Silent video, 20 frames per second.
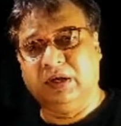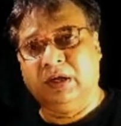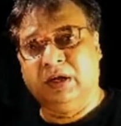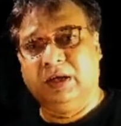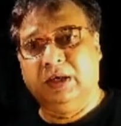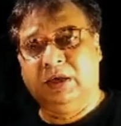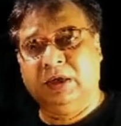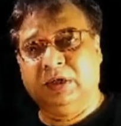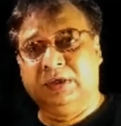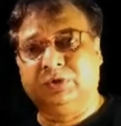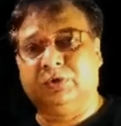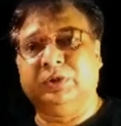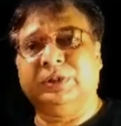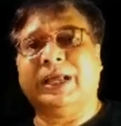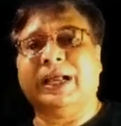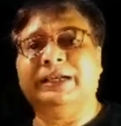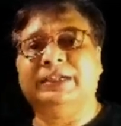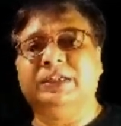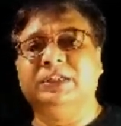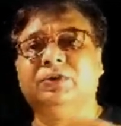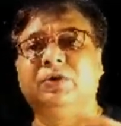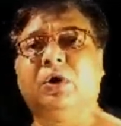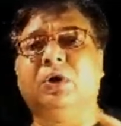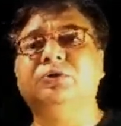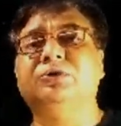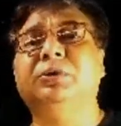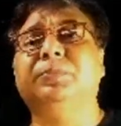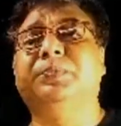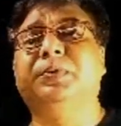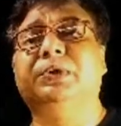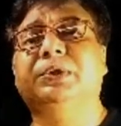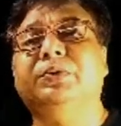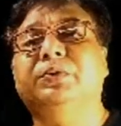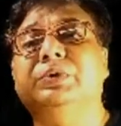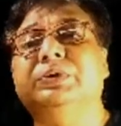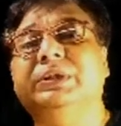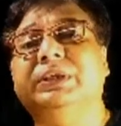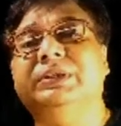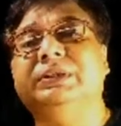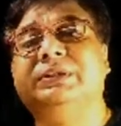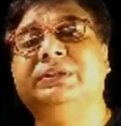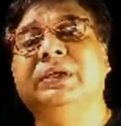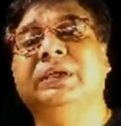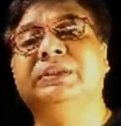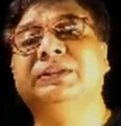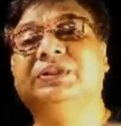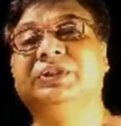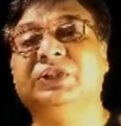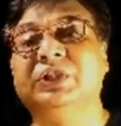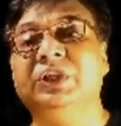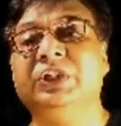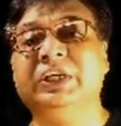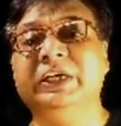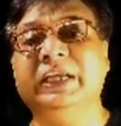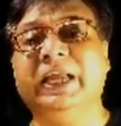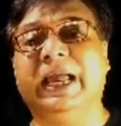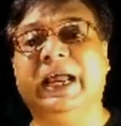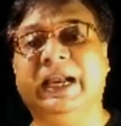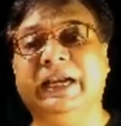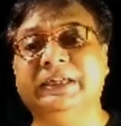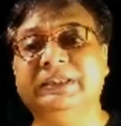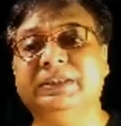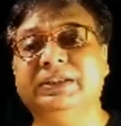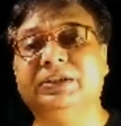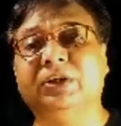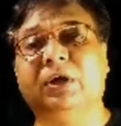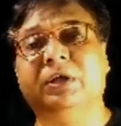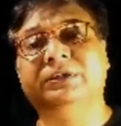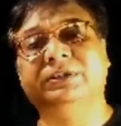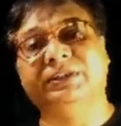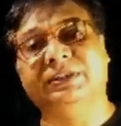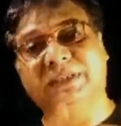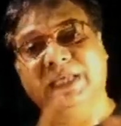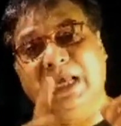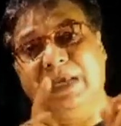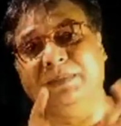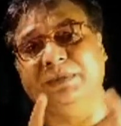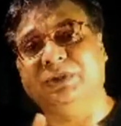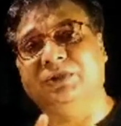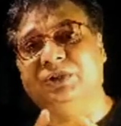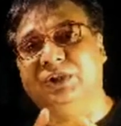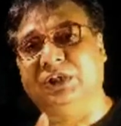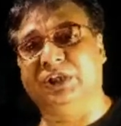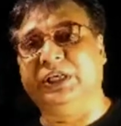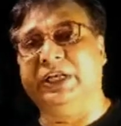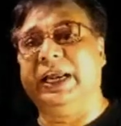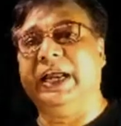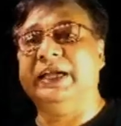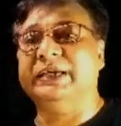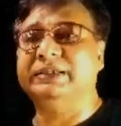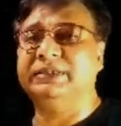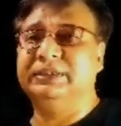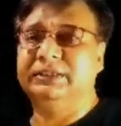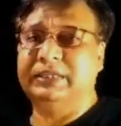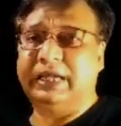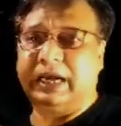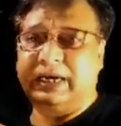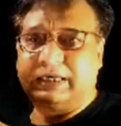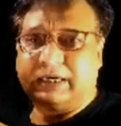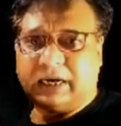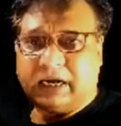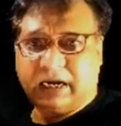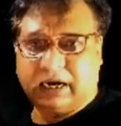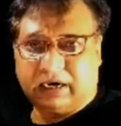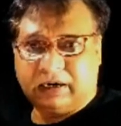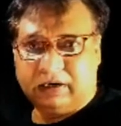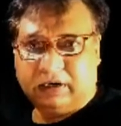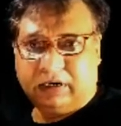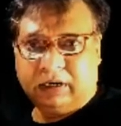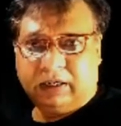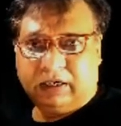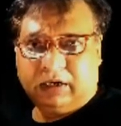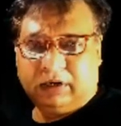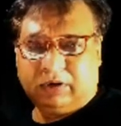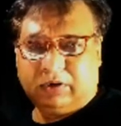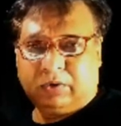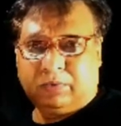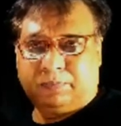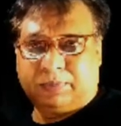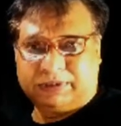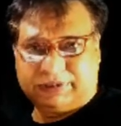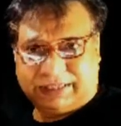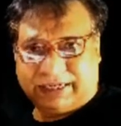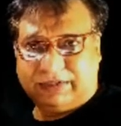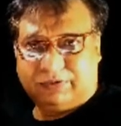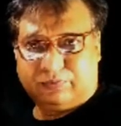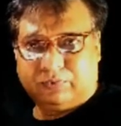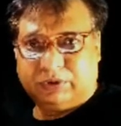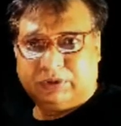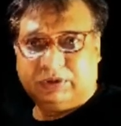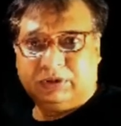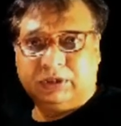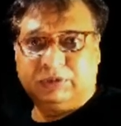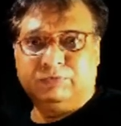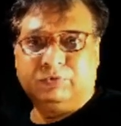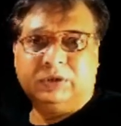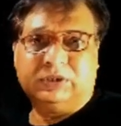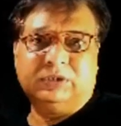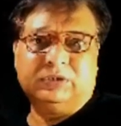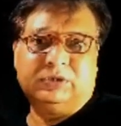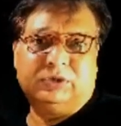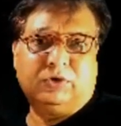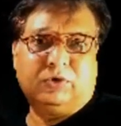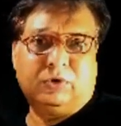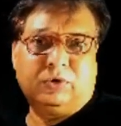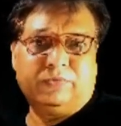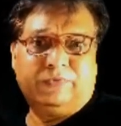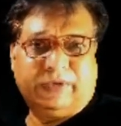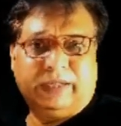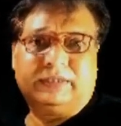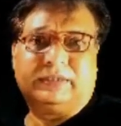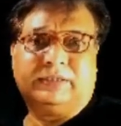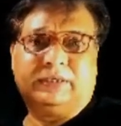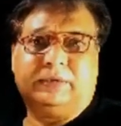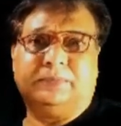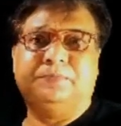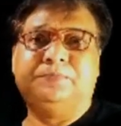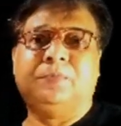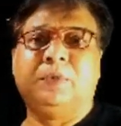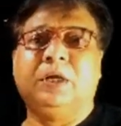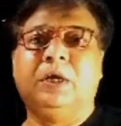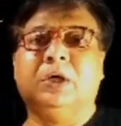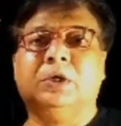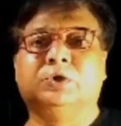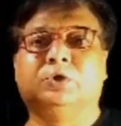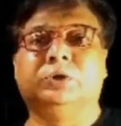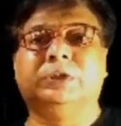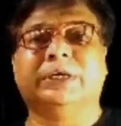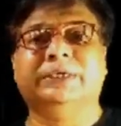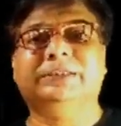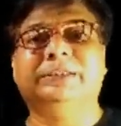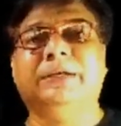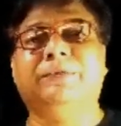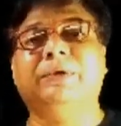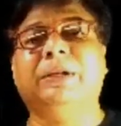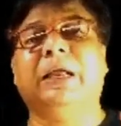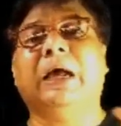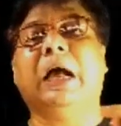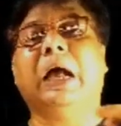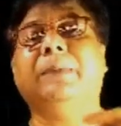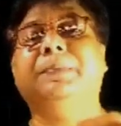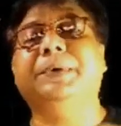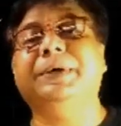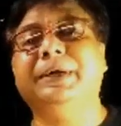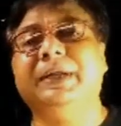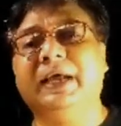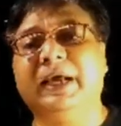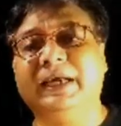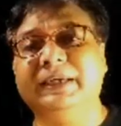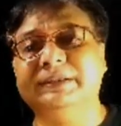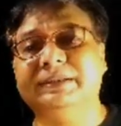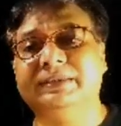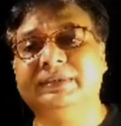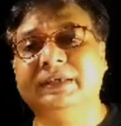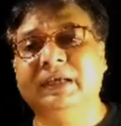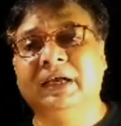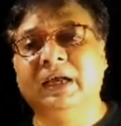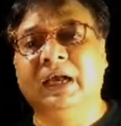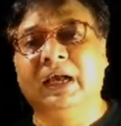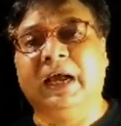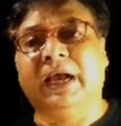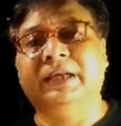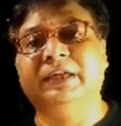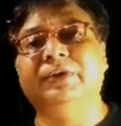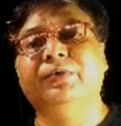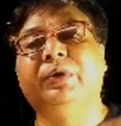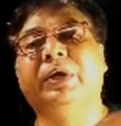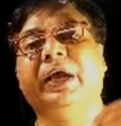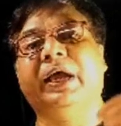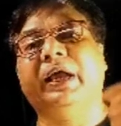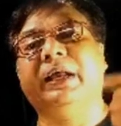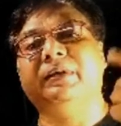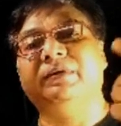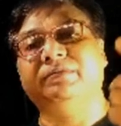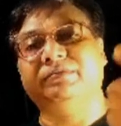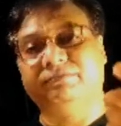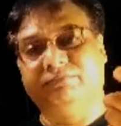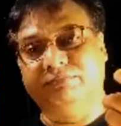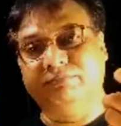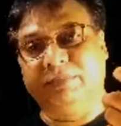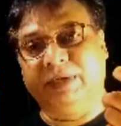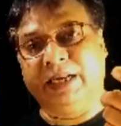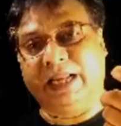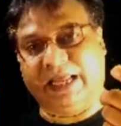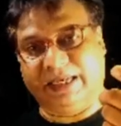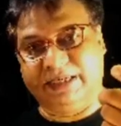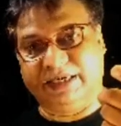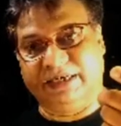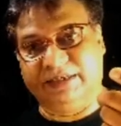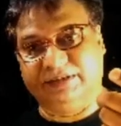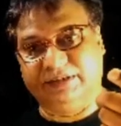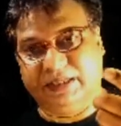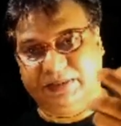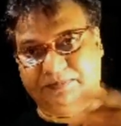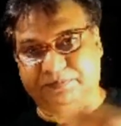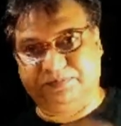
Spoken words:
so that it also produces sticky ends, same sticky ends that are present within your vector, so that they will hybridize and you can ligate them.